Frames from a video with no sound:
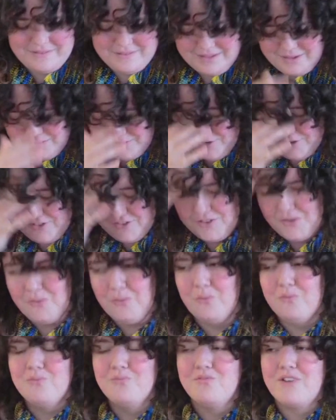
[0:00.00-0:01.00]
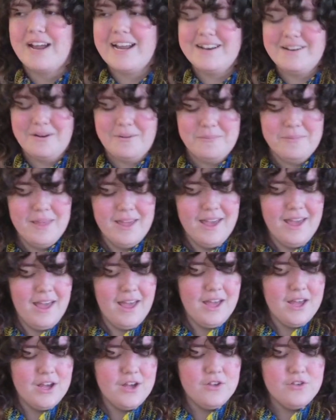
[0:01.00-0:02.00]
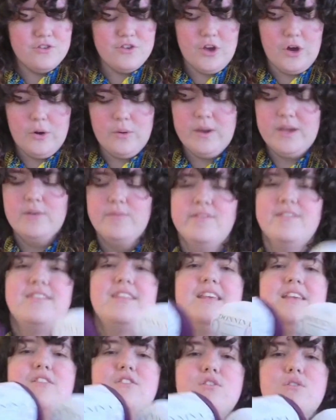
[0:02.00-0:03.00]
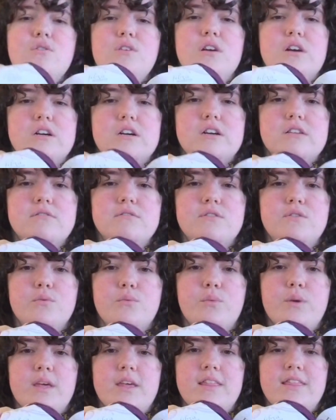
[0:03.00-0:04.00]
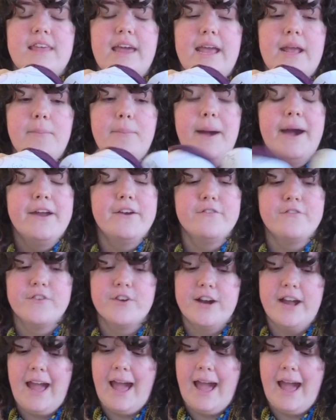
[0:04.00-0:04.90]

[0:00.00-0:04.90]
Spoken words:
It was just so random. So it was these two yarns with a pattern for a